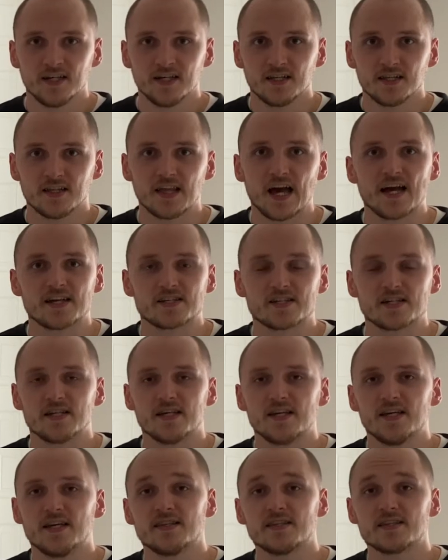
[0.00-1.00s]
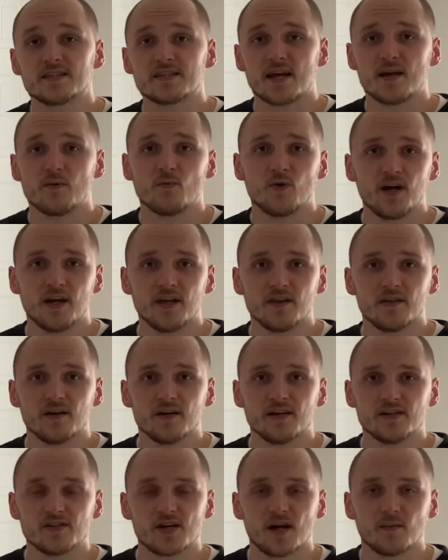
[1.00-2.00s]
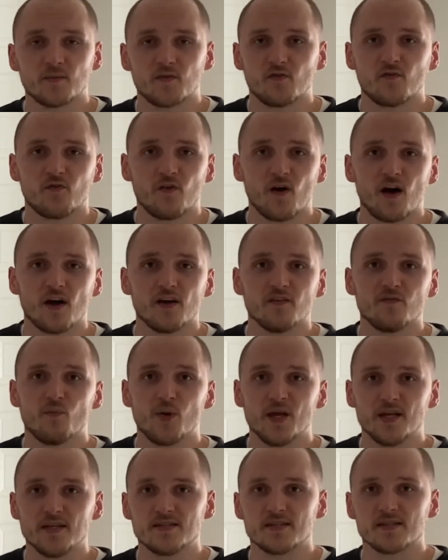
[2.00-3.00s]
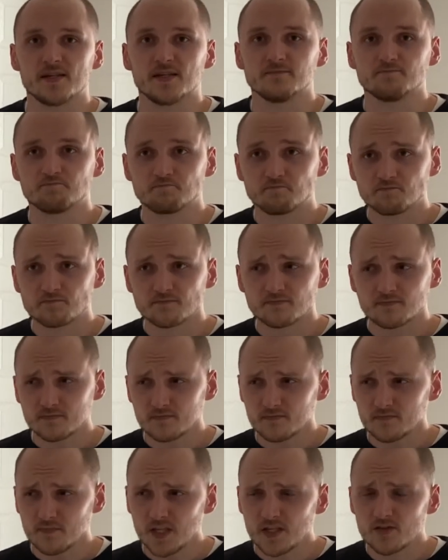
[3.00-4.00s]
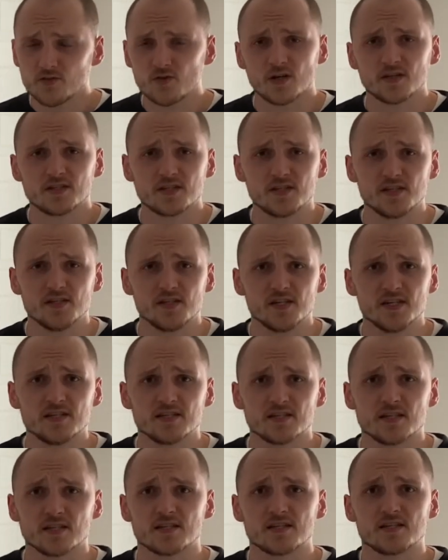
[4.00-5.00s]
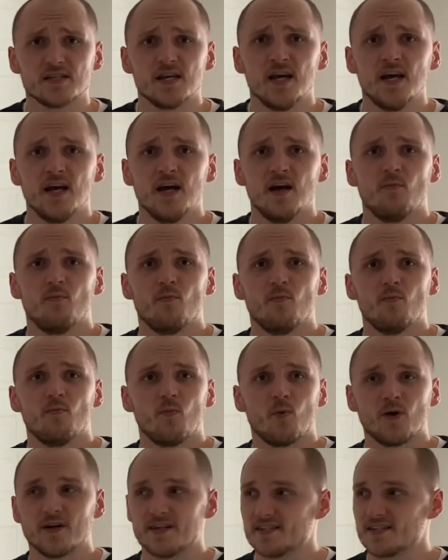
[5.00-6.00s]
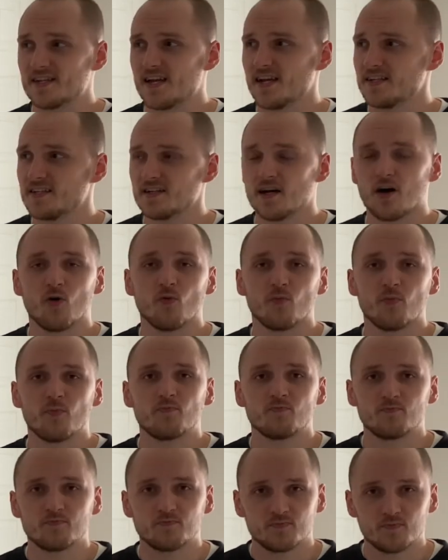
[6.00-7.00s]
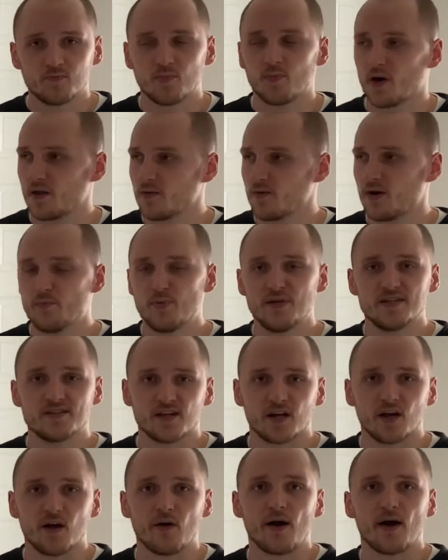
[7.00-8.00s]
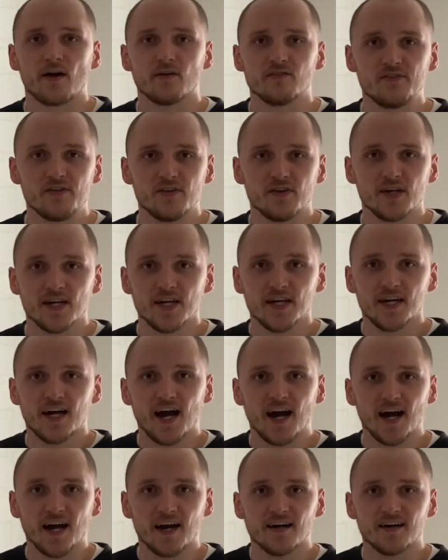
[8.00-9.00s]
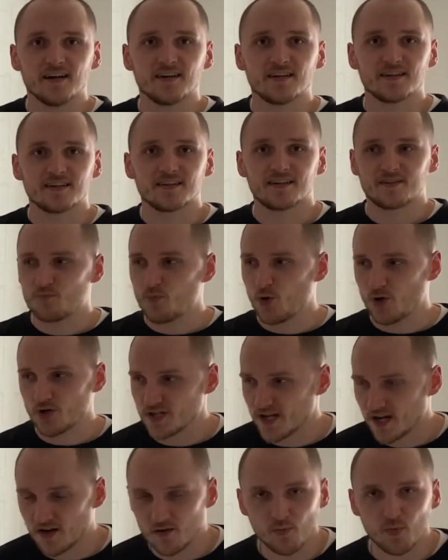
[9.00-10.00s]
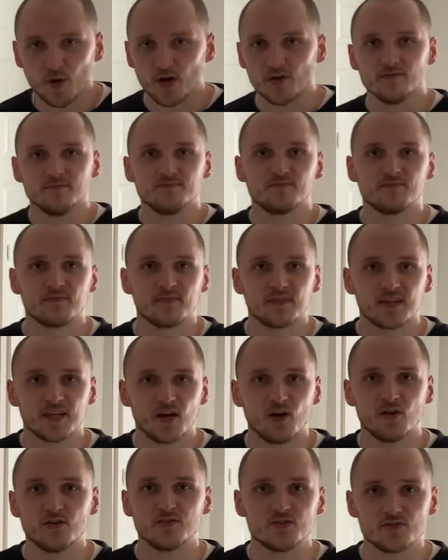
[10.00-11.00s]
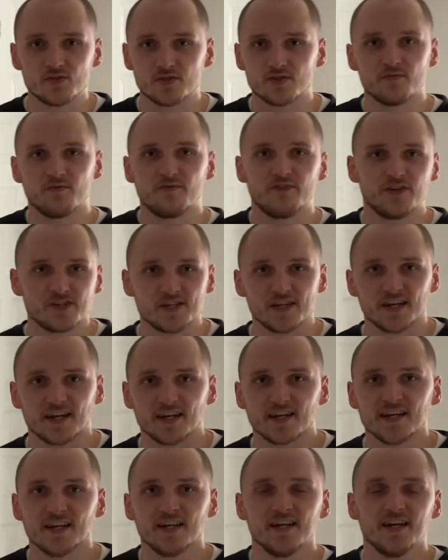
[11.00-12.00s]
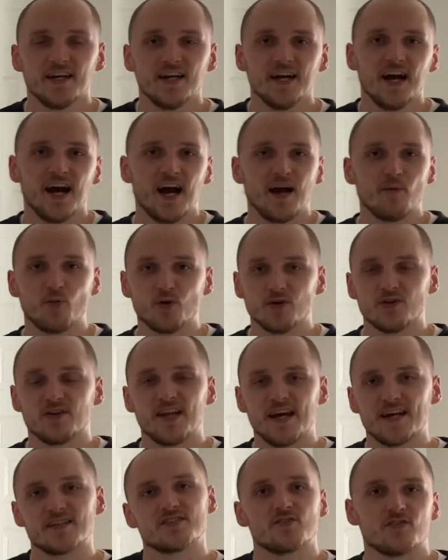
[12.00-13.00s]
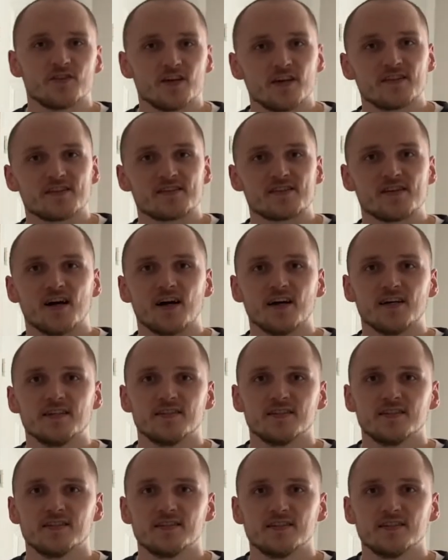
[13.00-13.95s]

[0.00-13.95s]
That actually in the same way that in chapter 5 Peter trusted Jesus when he said, oh by the way Peter, go out and push out boat, go and do some fishing and put your nets on the other side.